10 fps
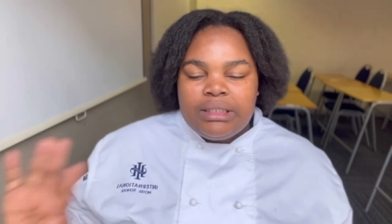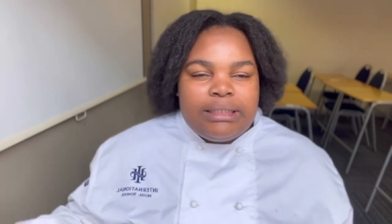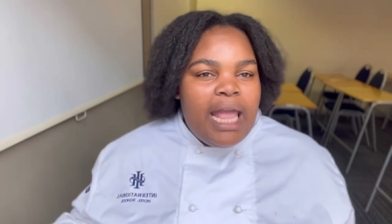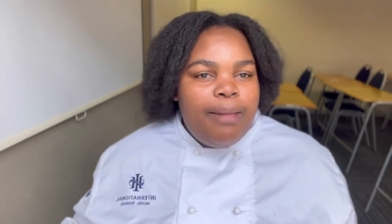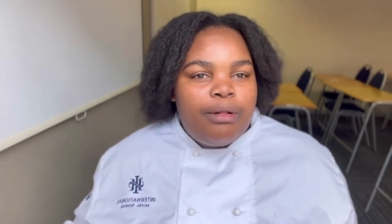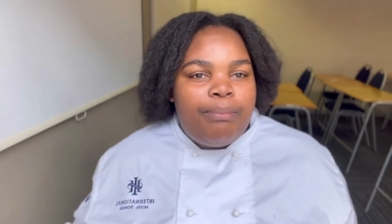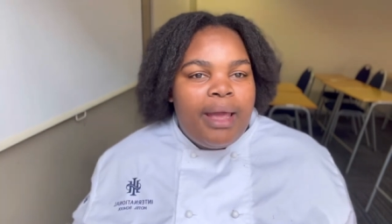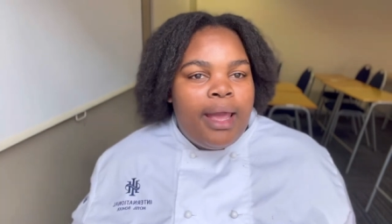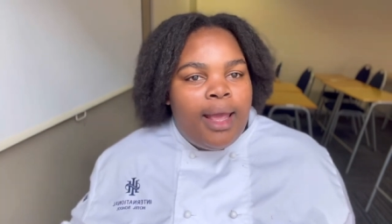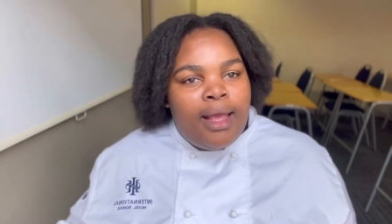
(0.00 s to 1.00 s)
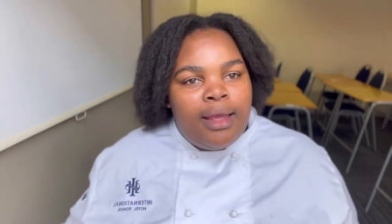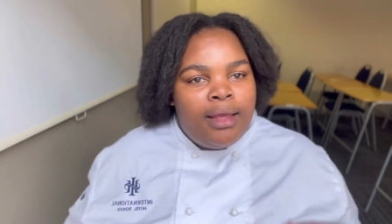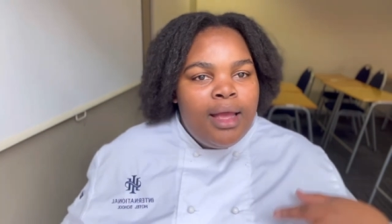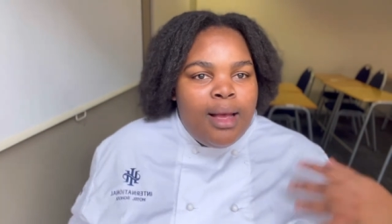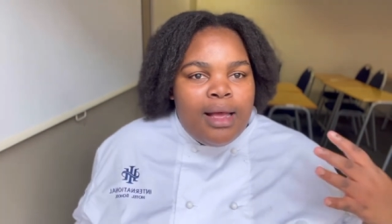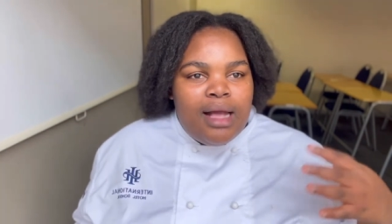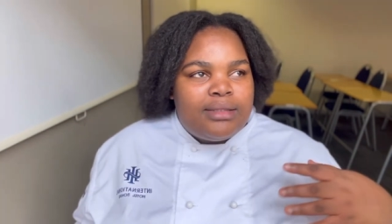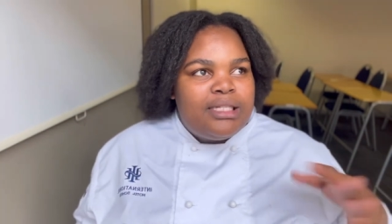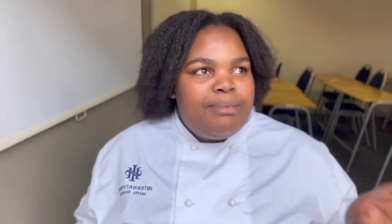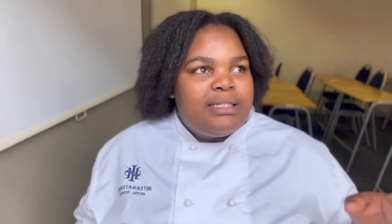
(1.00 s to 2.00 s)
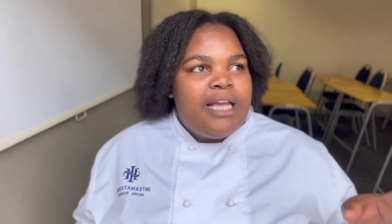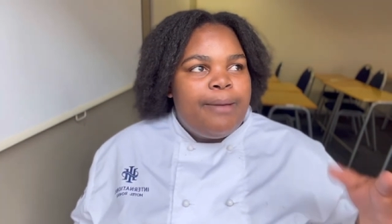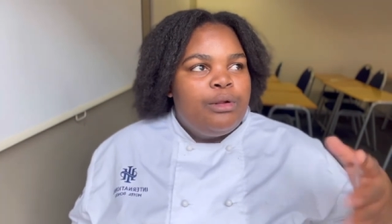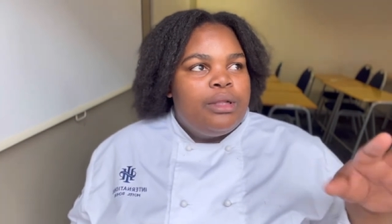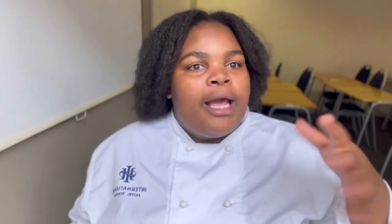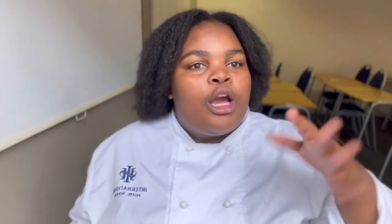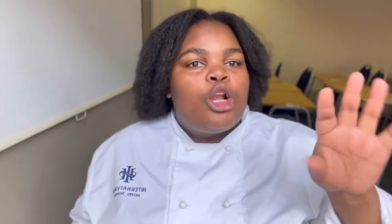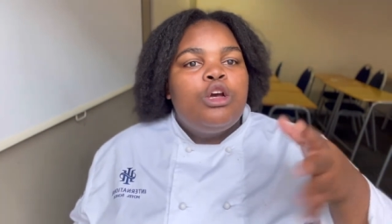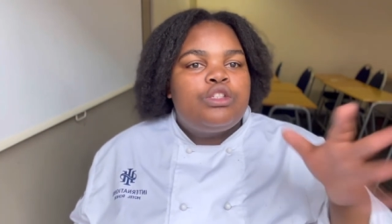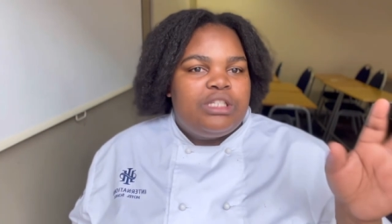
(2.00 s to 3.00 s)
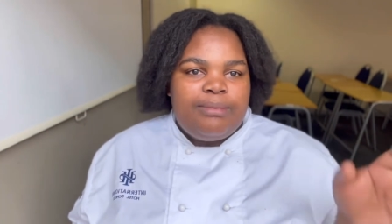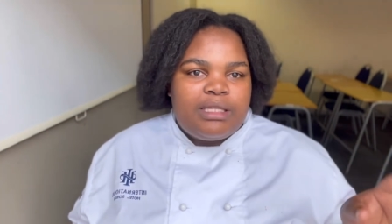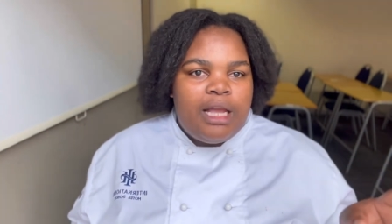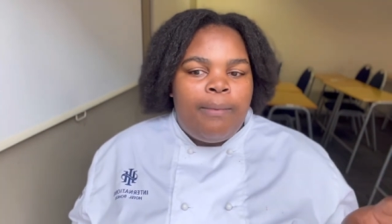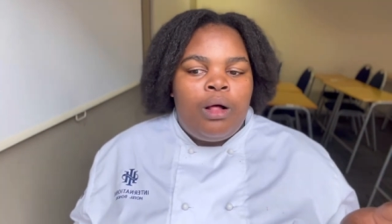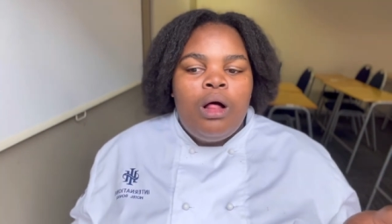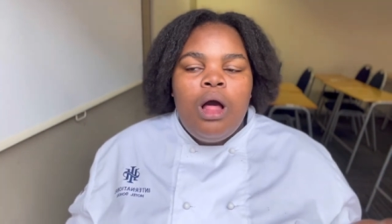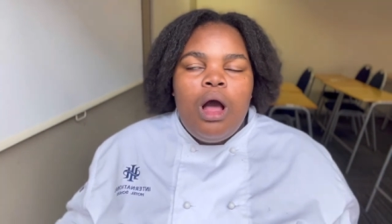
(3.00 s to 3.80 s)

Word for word: Table Bay at Siba's table, like close to Siba's table.